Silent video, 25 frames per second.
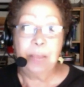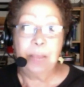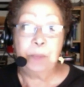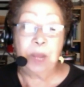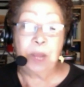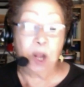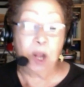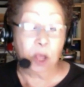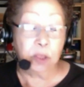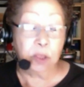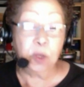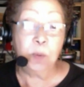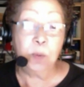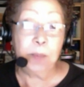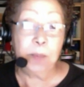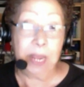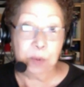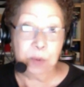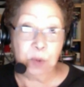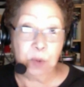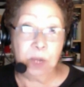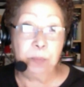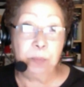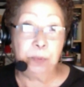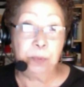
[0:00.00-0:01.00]
But although my
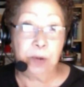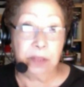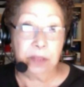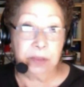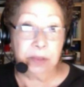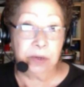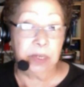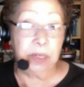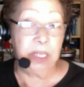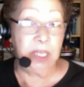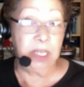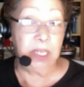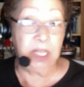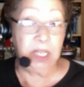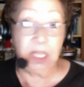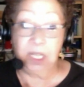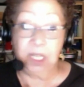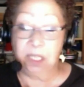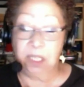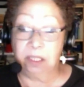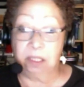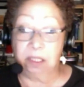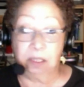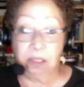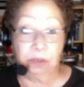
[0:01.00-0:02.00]
one brother, he
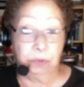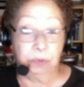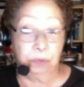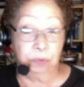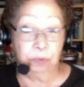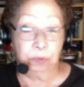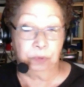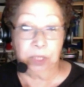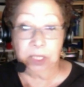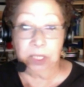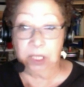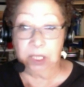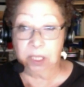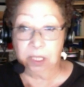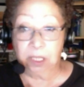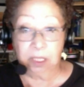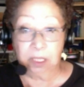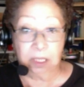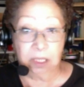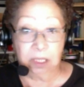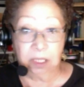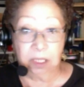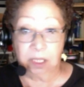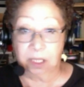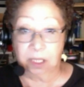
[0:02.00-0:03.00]
is a really good
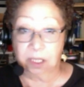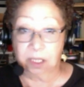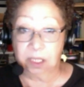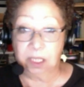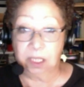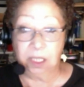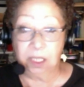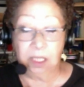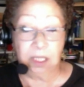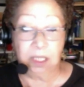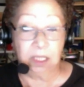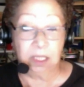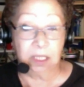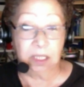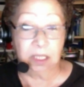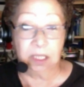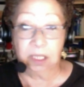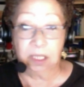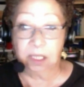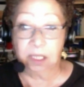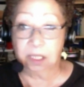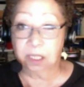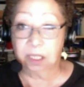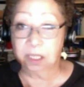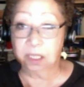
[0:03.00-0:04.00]
cook. He can
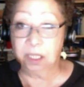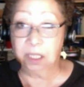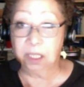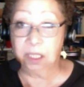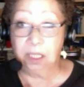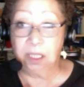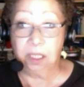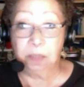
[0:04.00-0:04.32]
cook. He can.